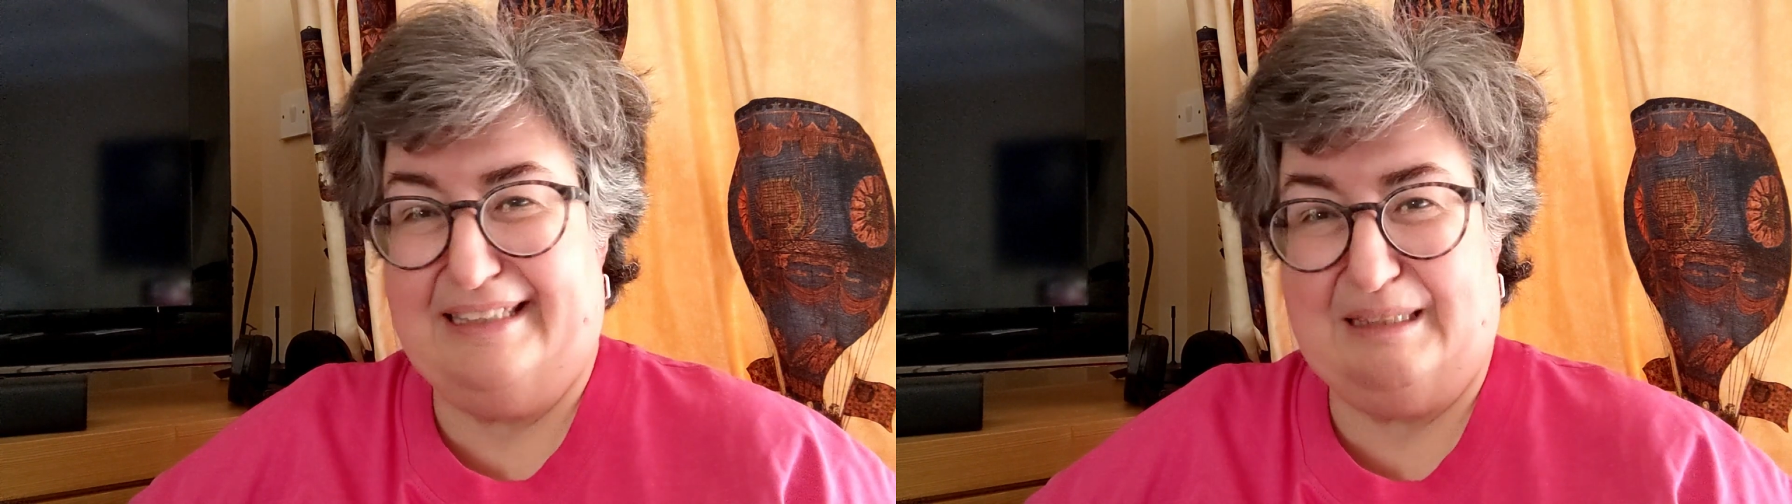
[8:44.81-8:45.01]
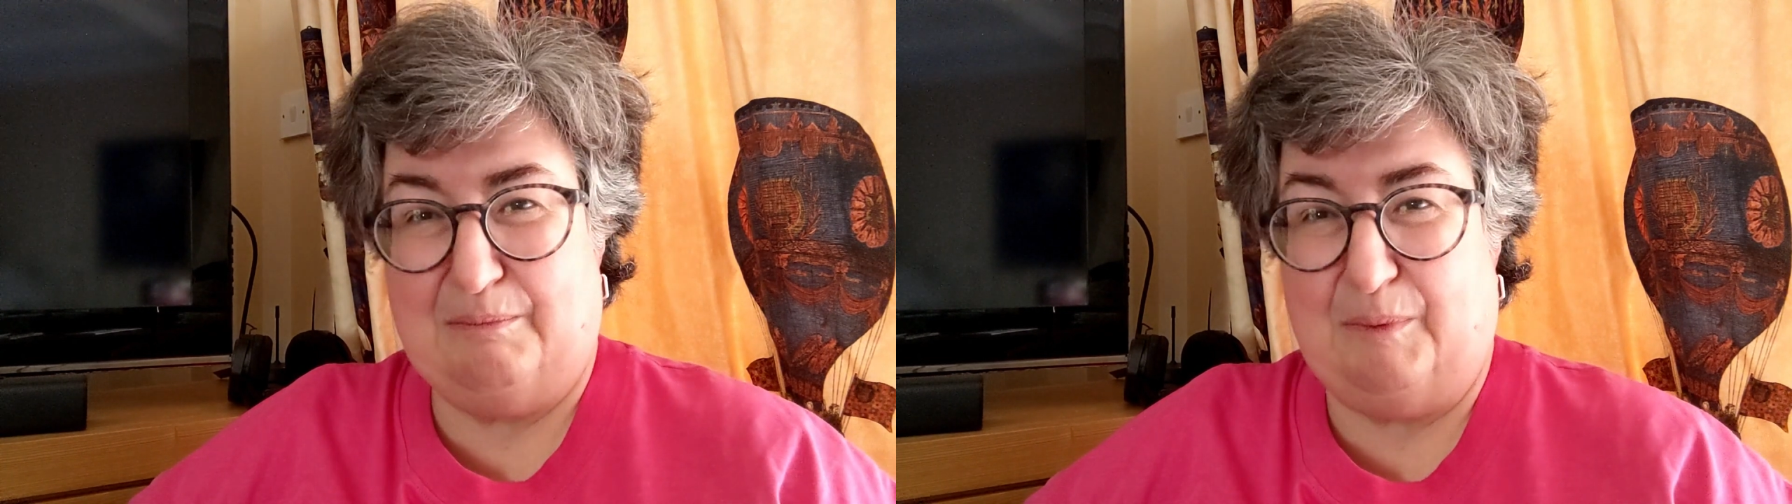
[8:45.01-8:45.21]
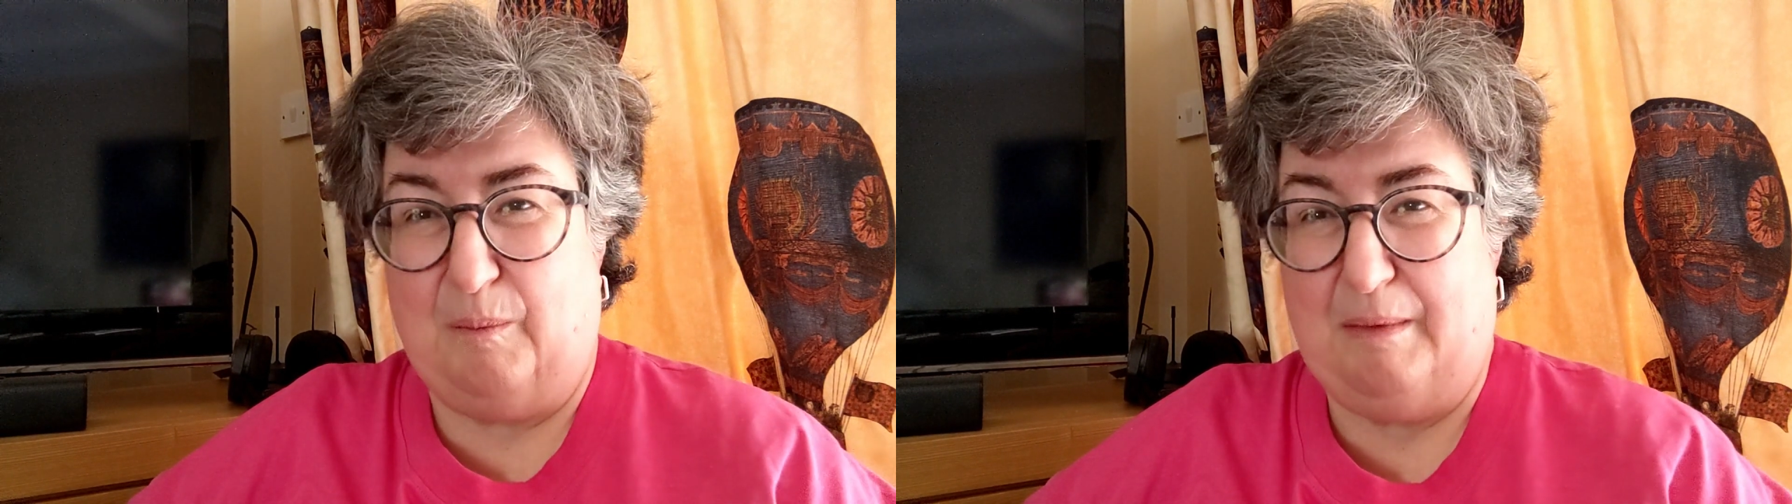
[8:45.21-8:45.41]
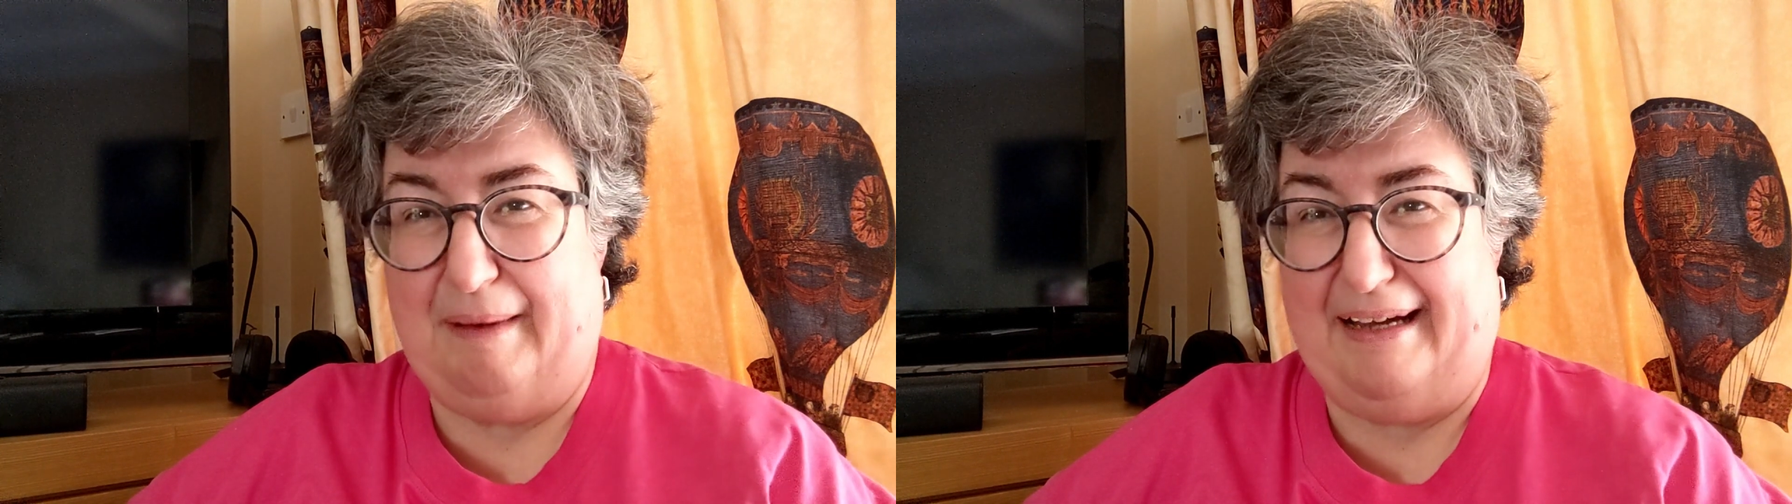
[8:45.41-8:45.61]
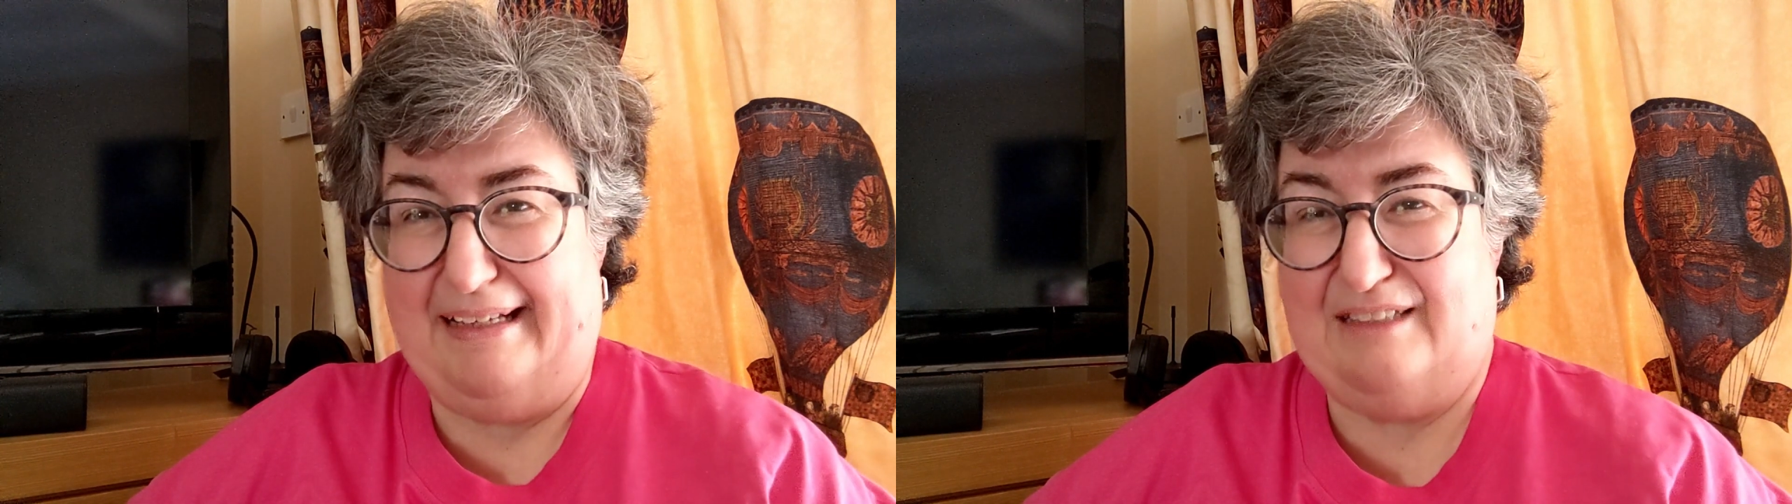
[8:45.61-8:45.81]
this brought me
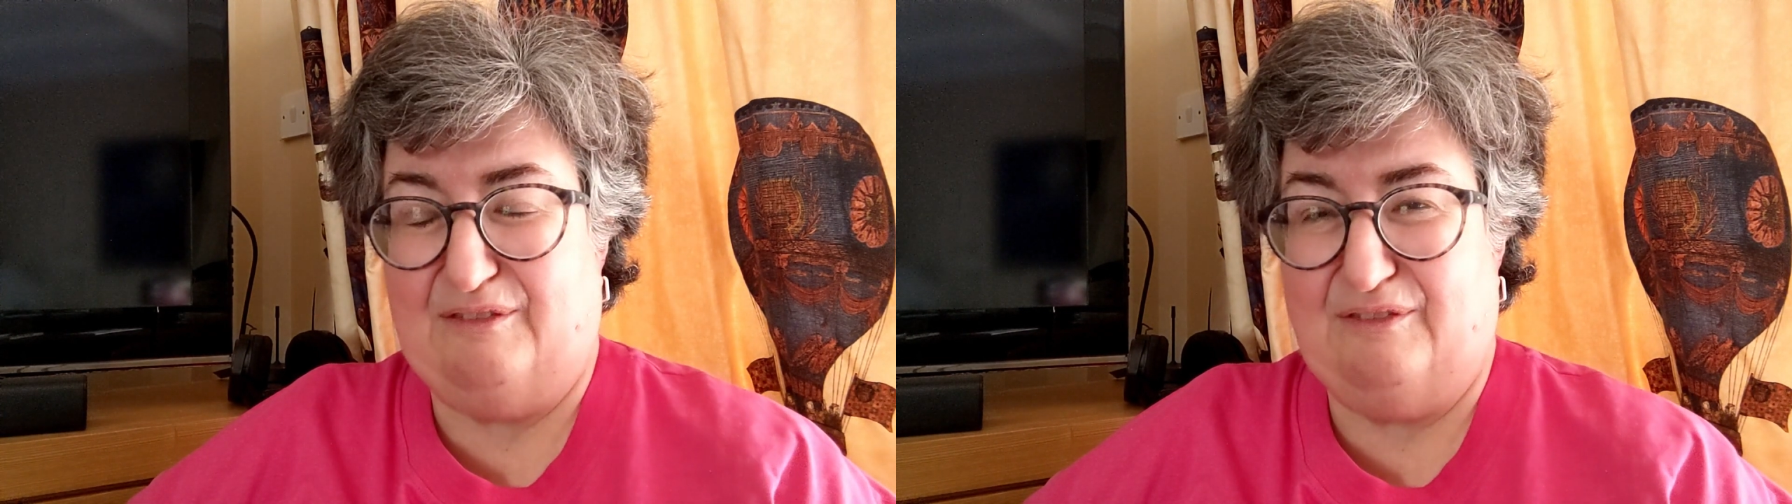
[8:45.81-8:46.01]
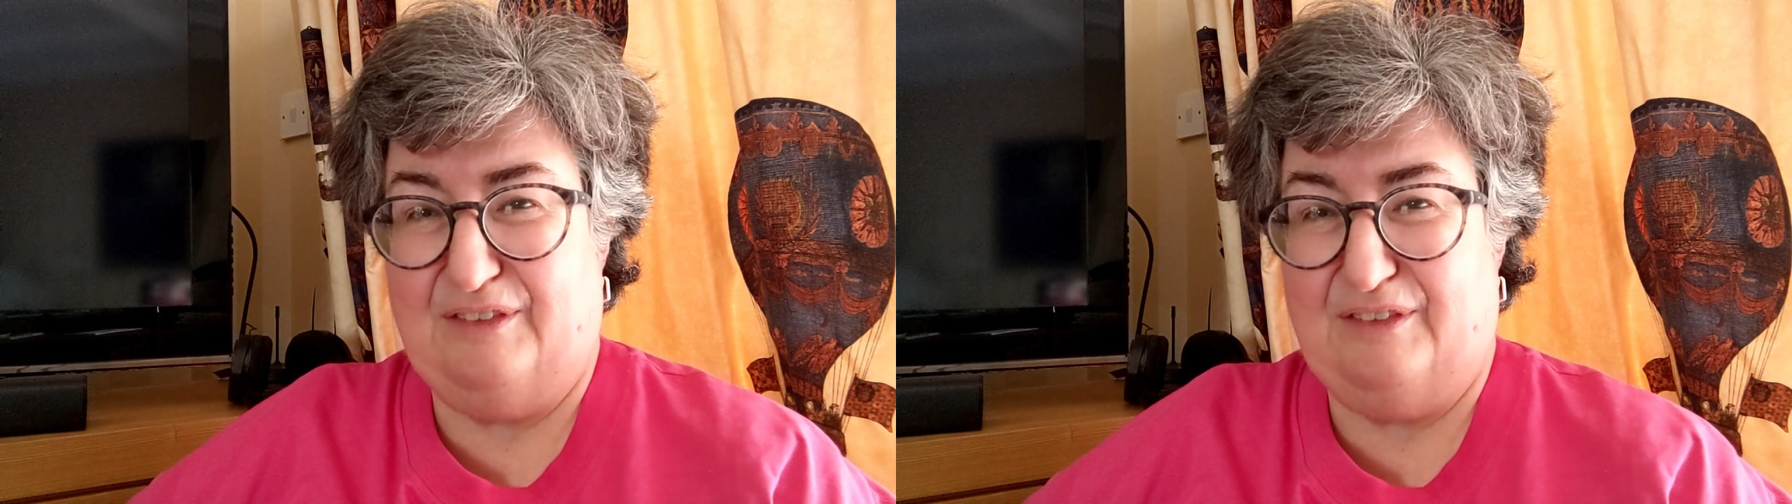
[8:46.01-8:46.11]
back